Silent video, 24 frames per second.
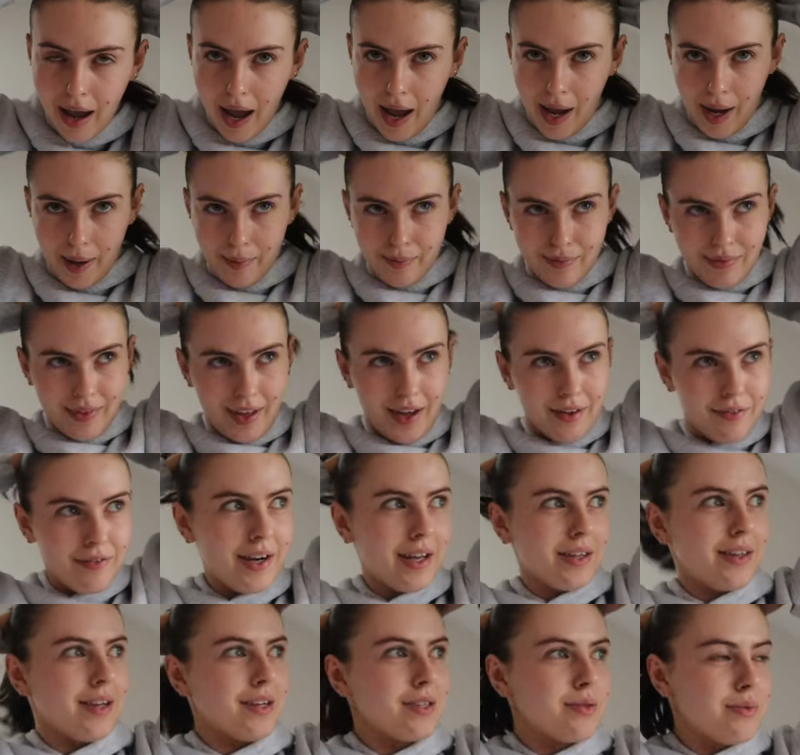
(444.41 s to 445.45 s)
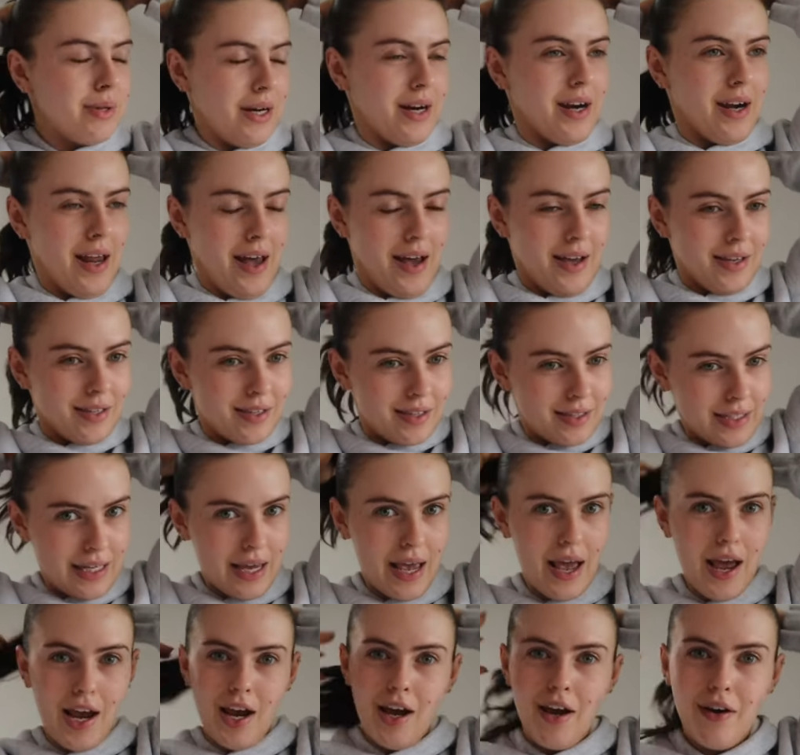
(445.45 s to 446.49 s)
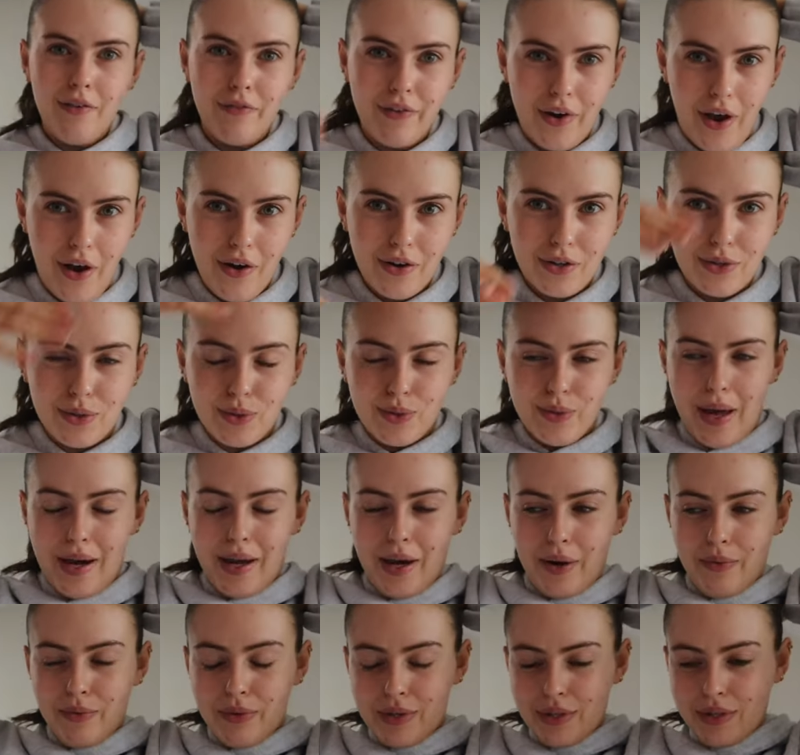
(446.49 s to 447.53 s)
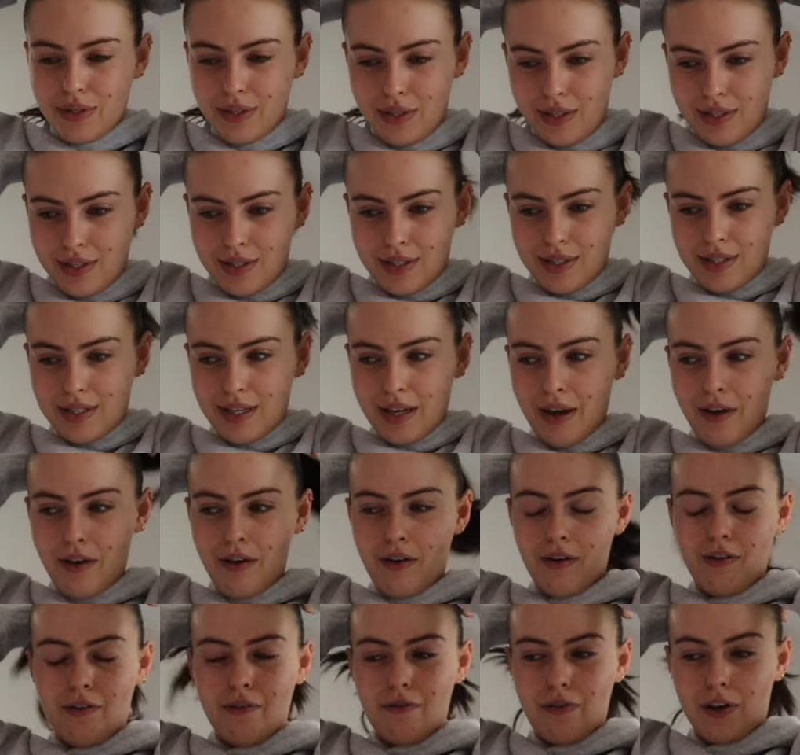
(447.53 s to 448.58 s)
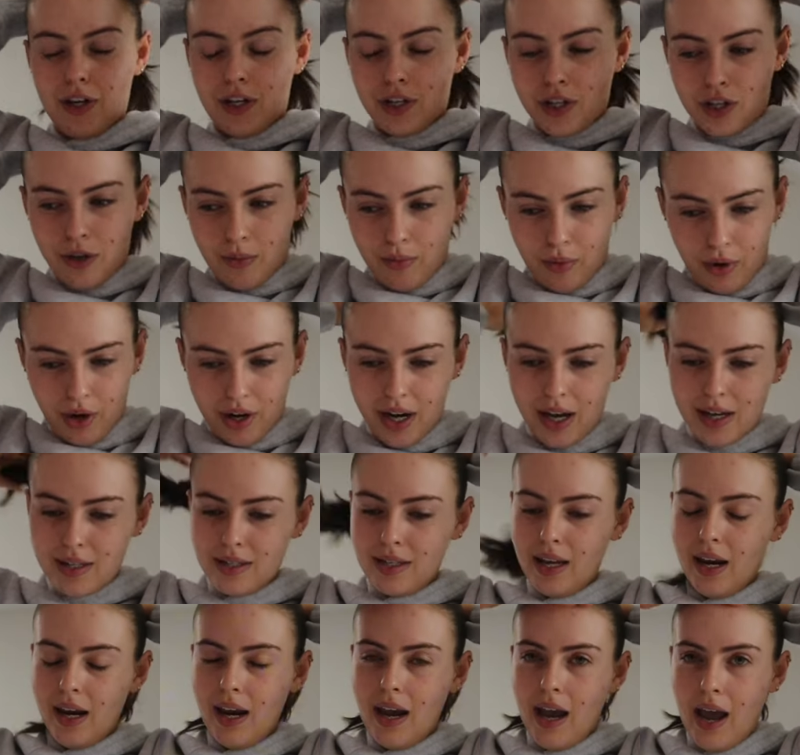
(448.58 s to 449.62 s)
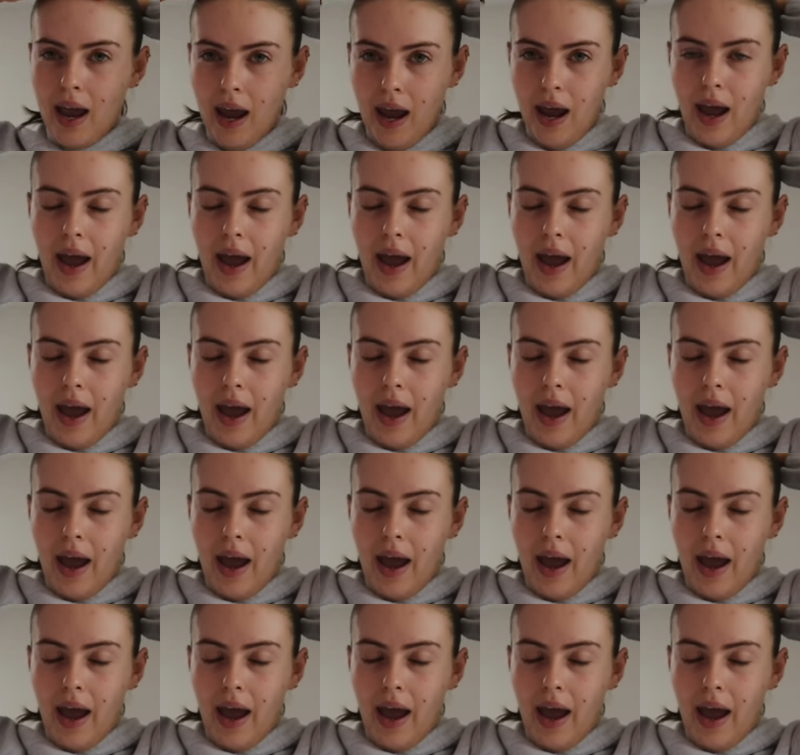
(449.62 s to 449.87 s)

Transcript: I feel like that's where I last vlogged, was when I was finishing up work essay.